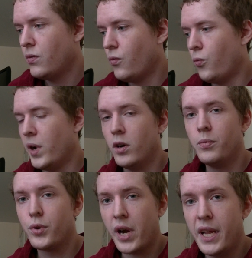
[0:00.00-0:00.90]
will
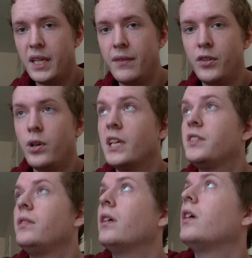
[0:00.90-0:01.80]
break if you
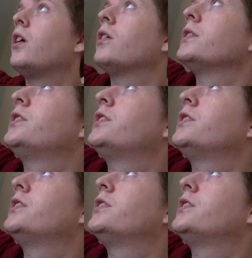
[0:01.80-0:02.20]
hit a hard